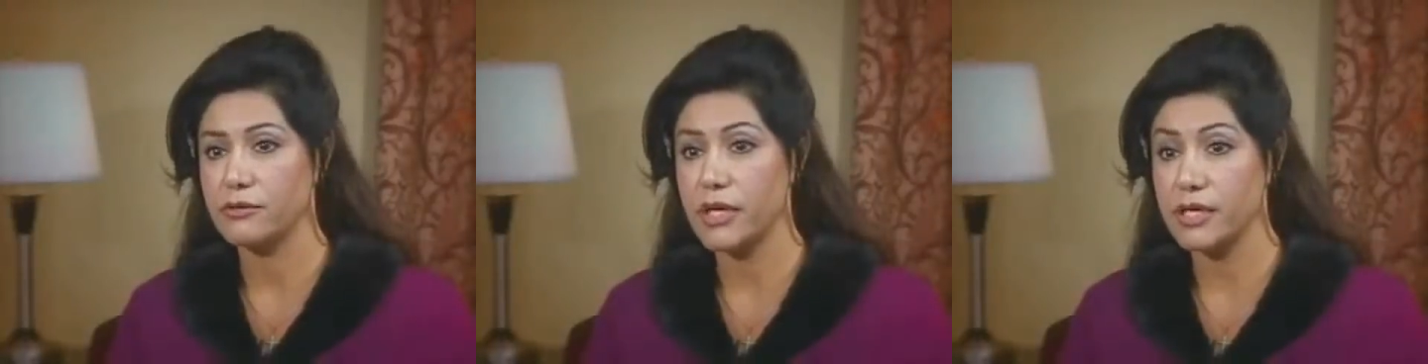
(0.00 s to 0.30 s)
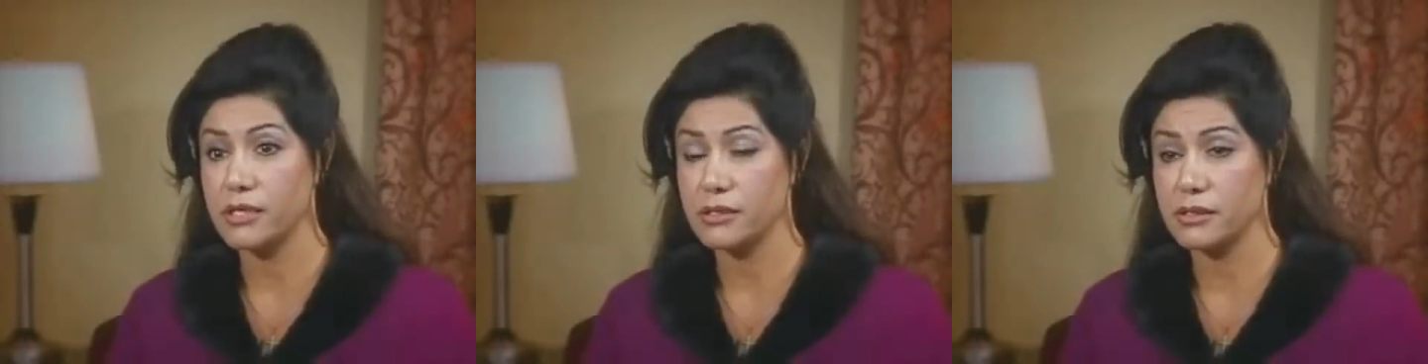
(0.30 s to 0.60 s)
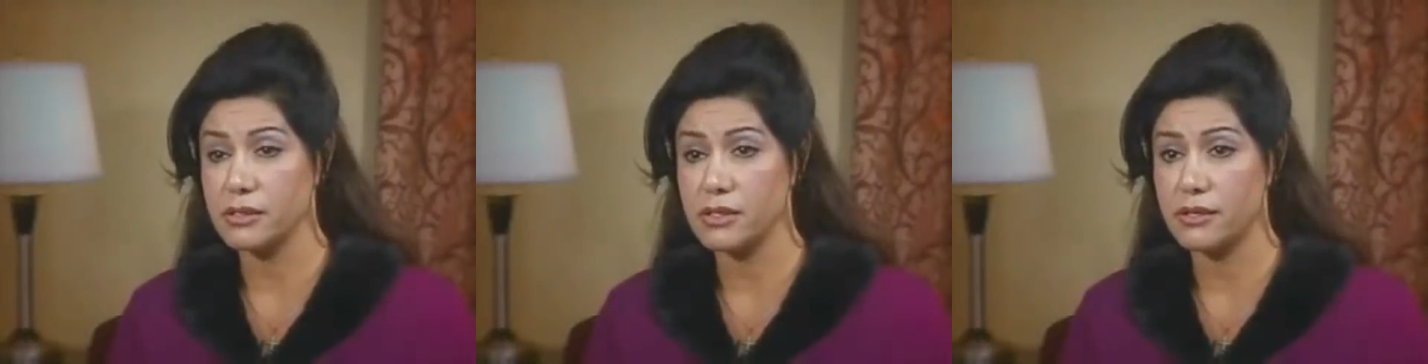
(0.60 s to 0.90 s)

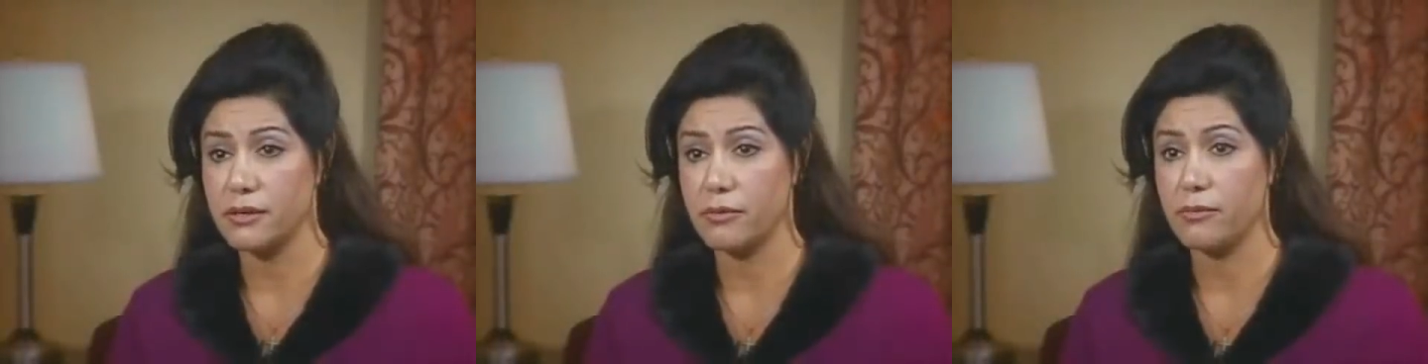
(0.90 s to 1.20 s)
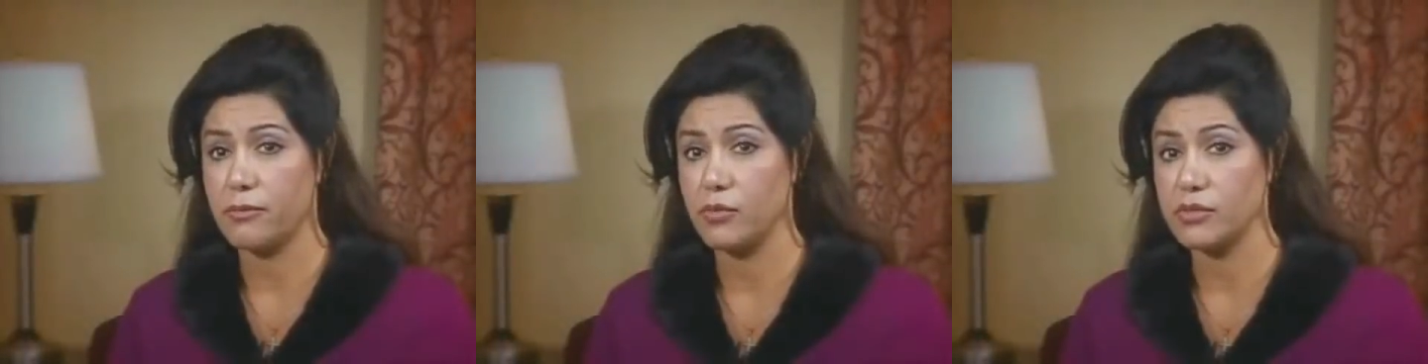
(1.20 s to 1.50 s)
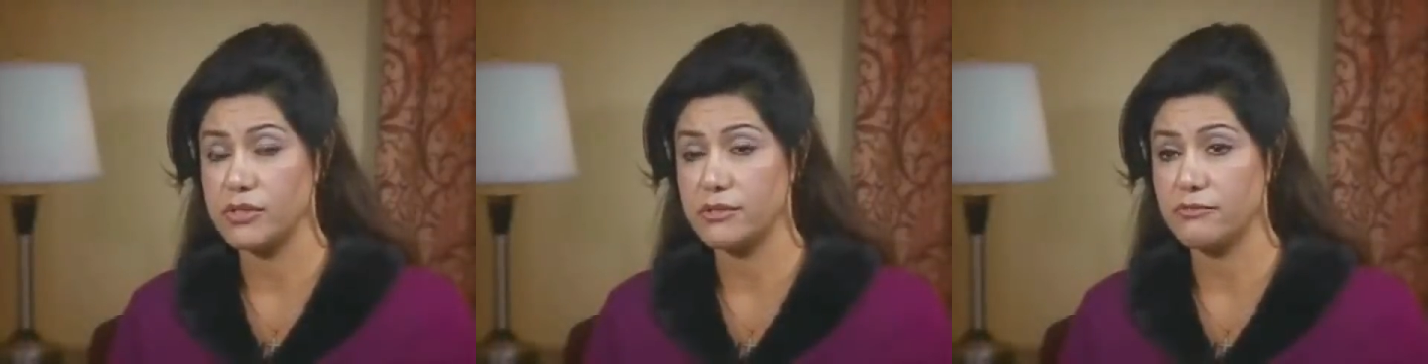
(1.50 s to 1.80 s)
raised in the
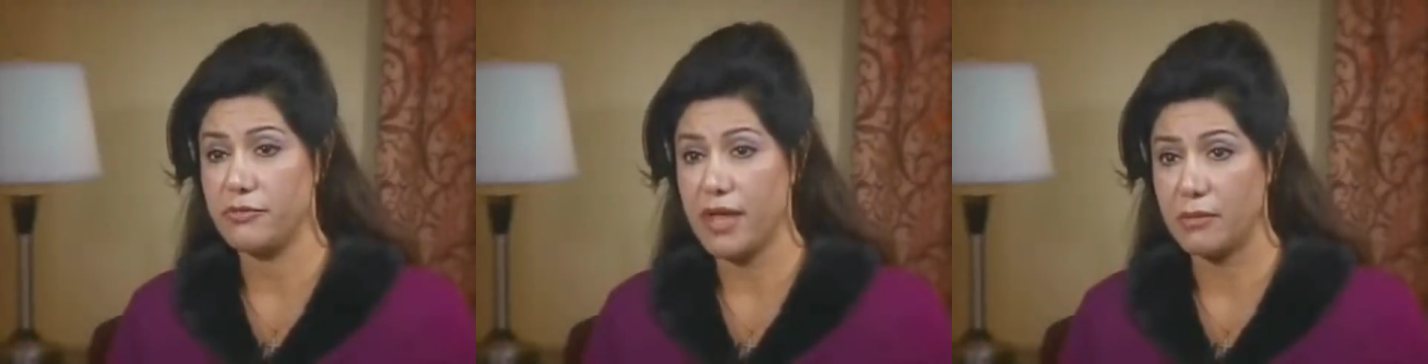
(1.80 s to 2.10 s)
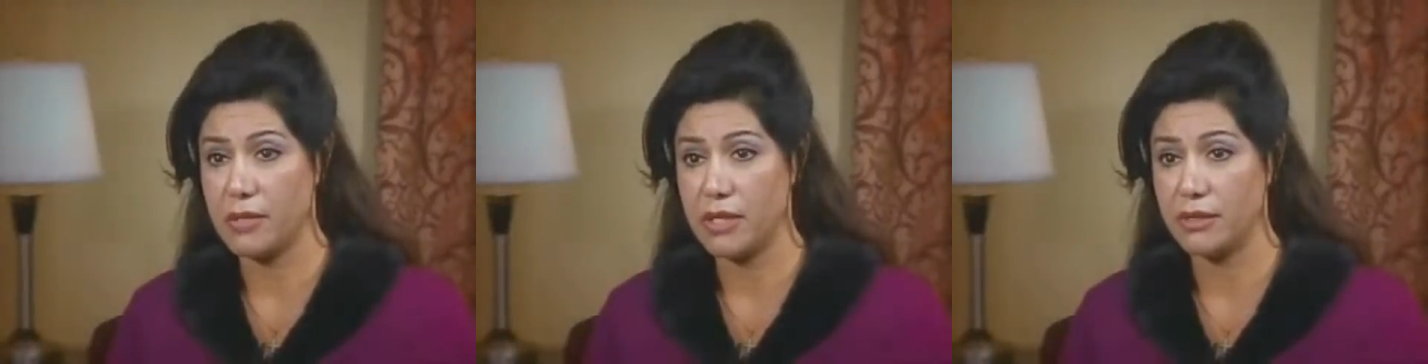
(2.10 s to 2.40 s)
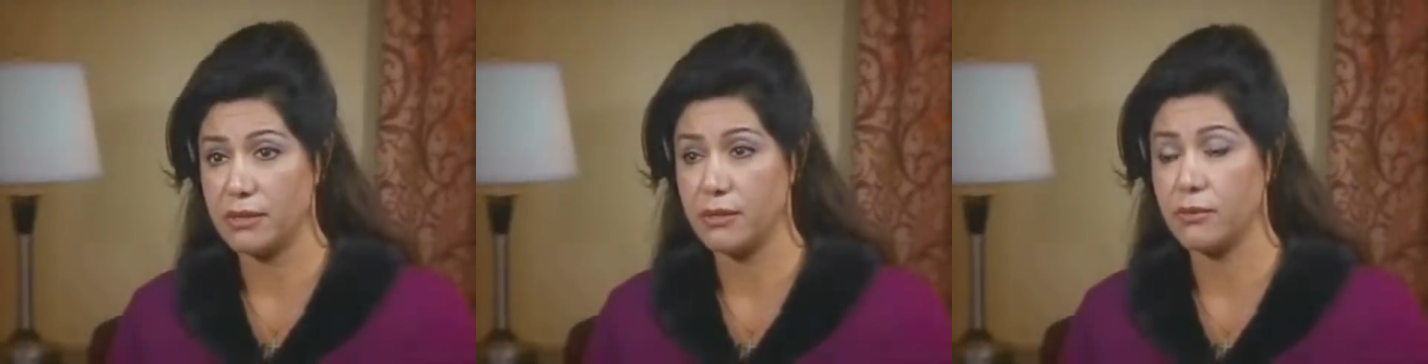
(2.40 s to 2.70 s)
Muslim
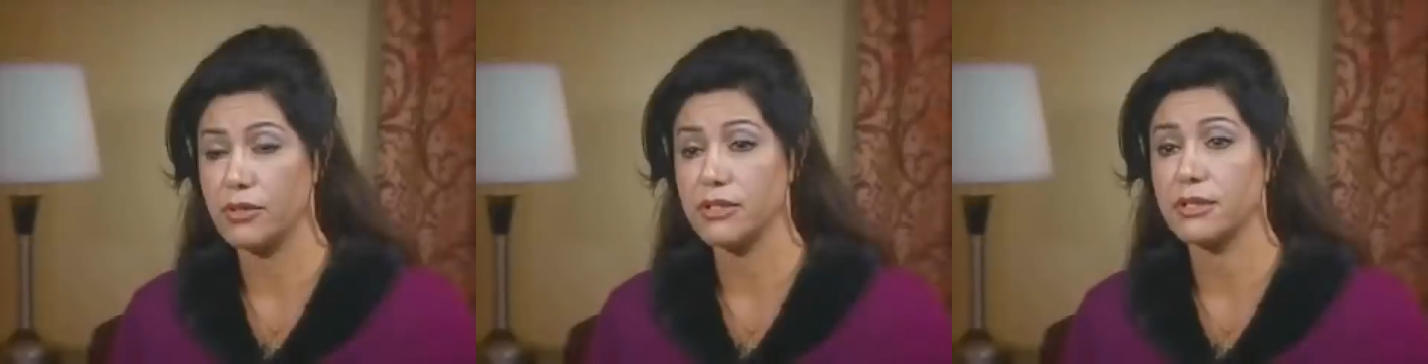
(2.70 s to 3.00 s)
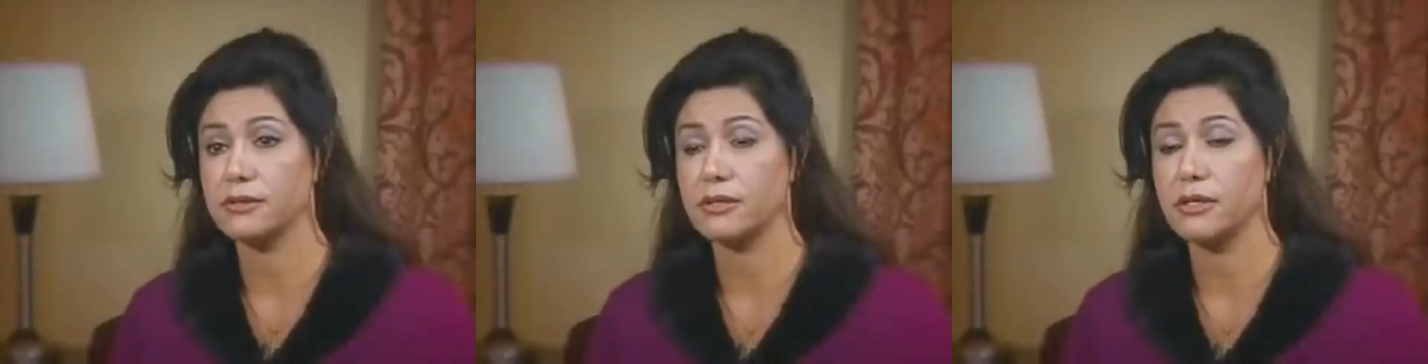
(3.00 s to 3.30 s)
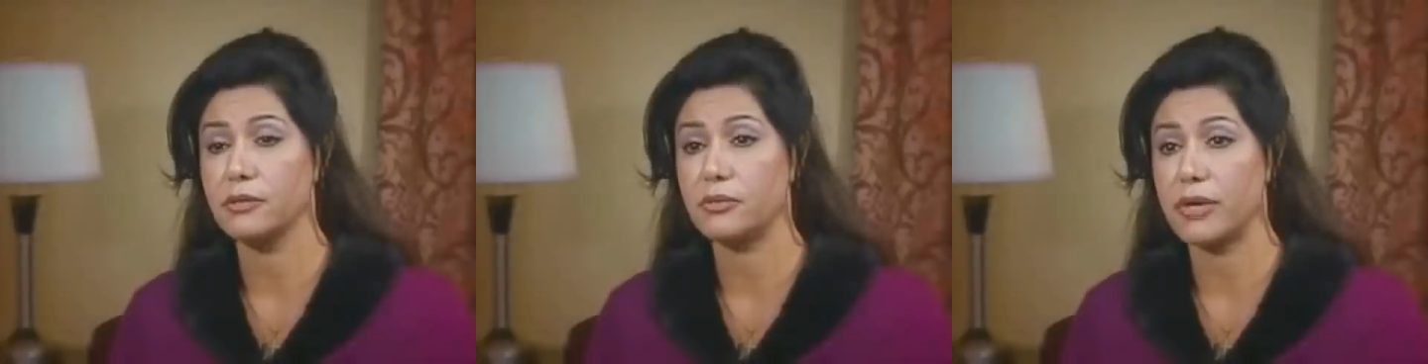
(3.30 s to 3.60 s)
family, the one that
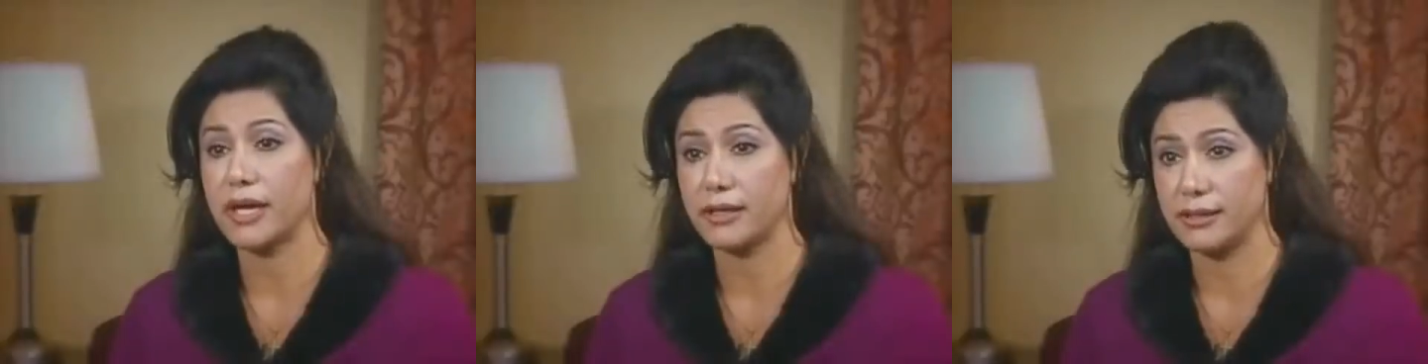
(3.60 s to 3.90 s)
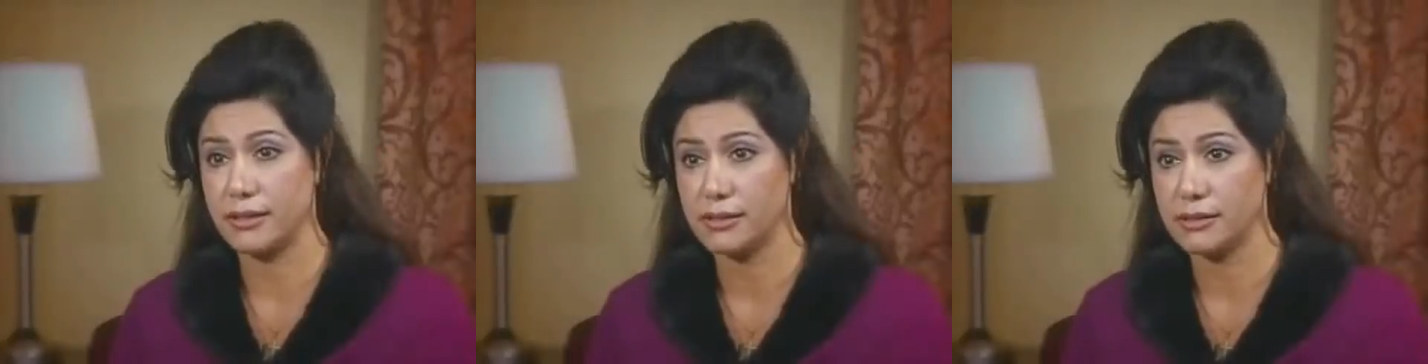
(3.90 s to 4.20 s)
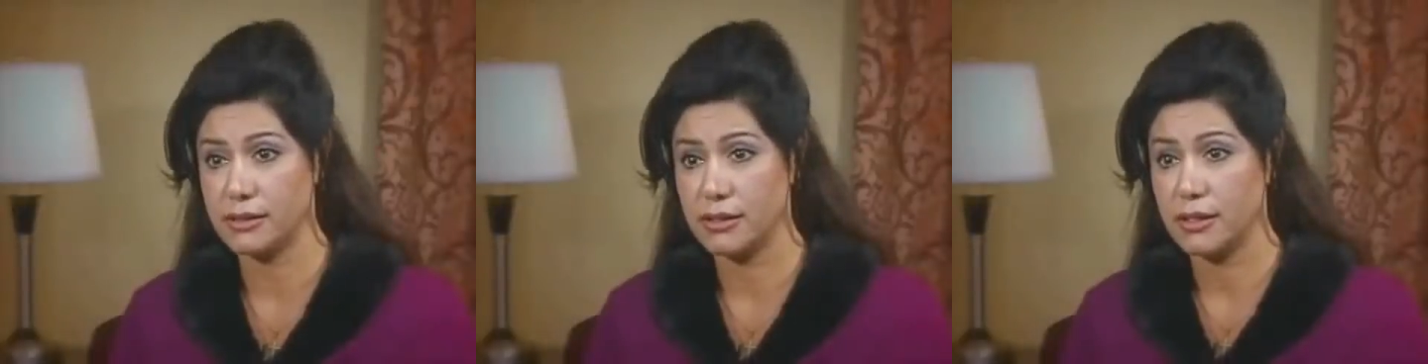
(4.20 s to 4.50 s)
really
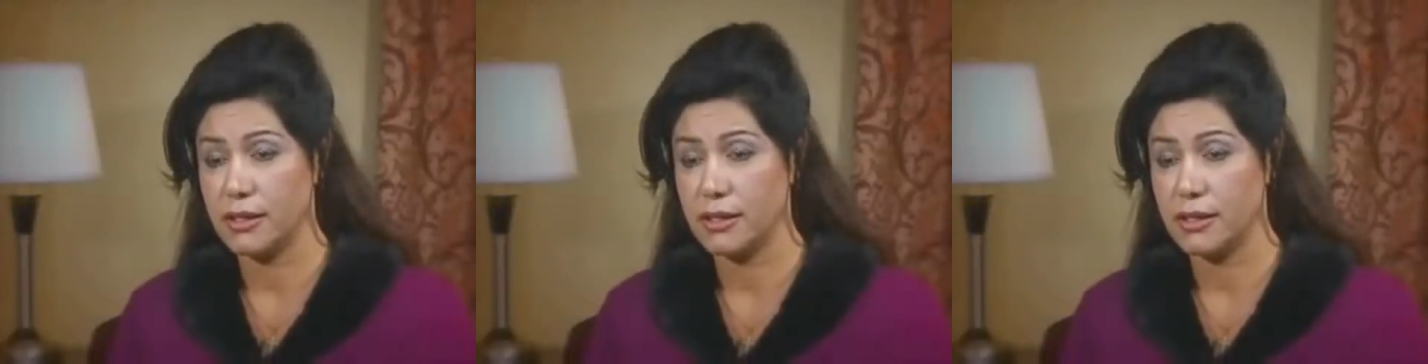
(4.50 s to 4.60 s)
practiced.